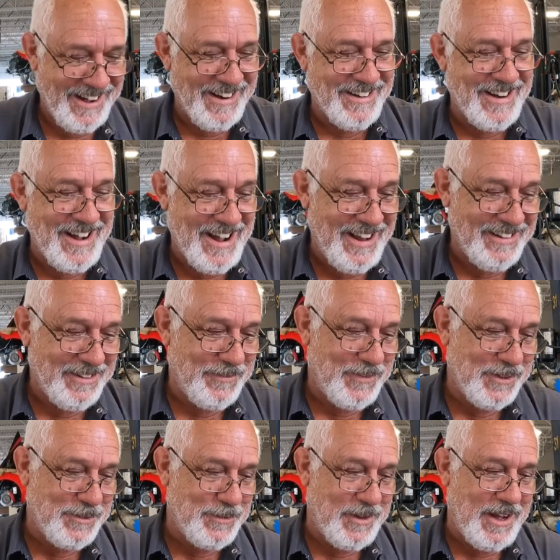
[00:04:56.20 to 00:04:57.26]
All right, the
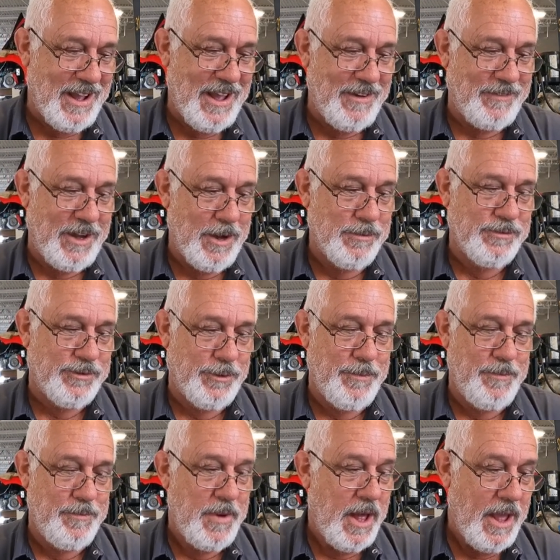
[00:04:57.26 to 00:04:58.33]
first one I have comes
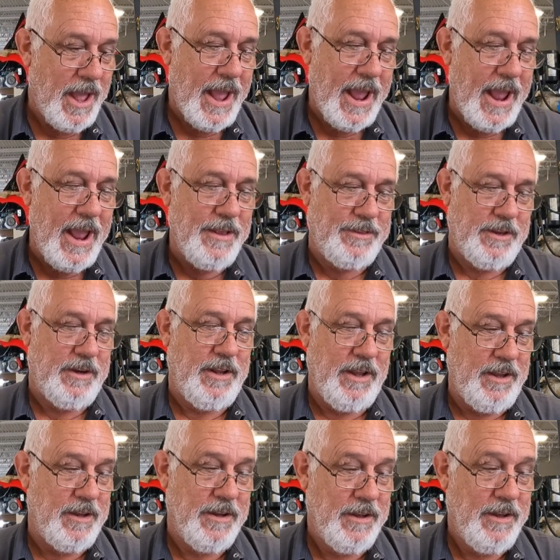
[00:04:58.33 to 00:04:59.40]
from
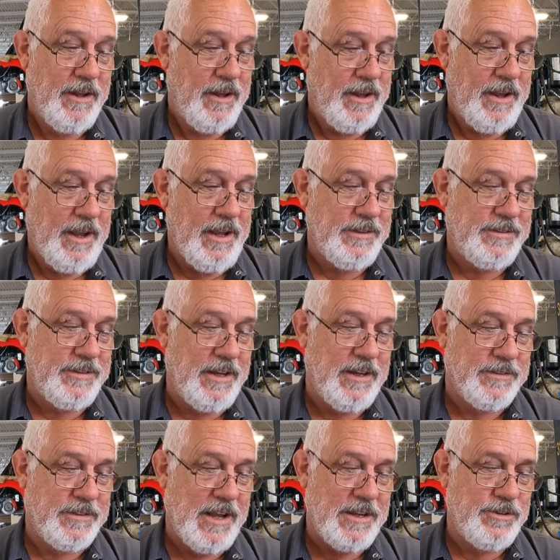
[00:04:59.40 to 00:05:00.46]
Anthony. He
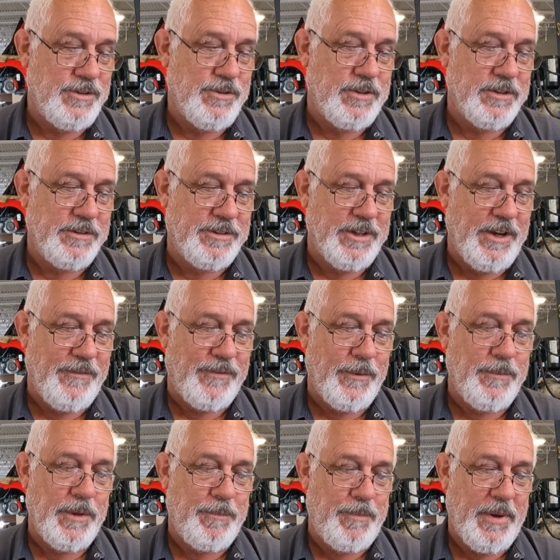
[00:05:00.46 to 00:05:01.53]
says, as you can see
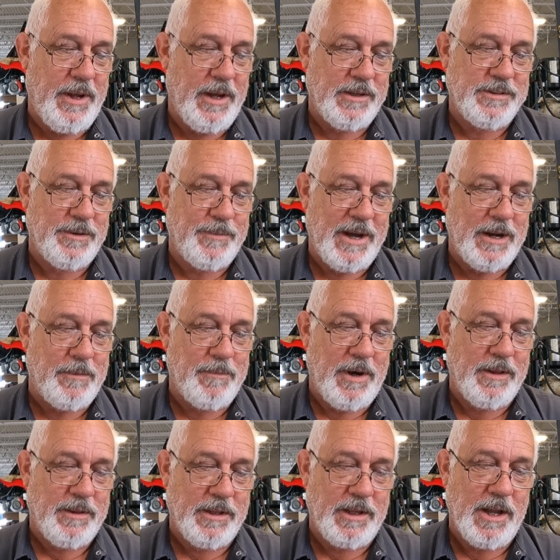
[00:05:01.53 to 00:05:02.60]
from the pics, about a
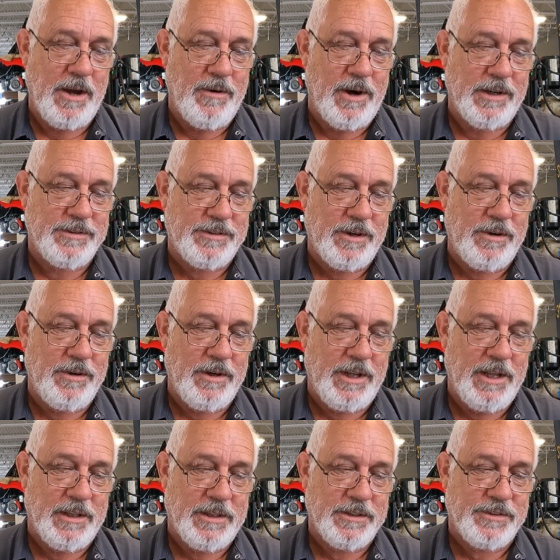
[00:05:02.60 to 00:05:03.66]
month ago, I started to
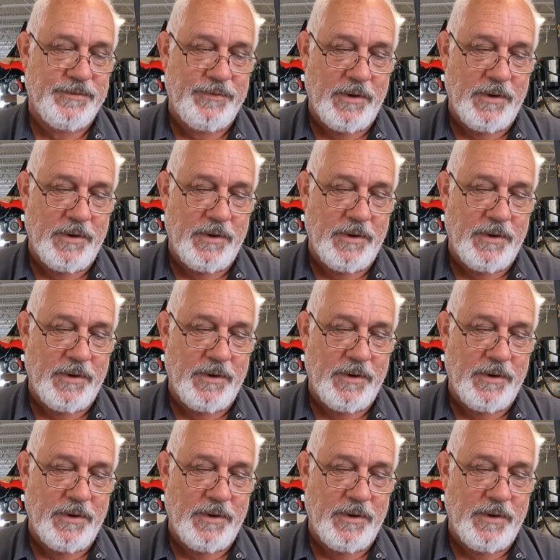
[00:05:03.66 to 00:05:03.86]
get this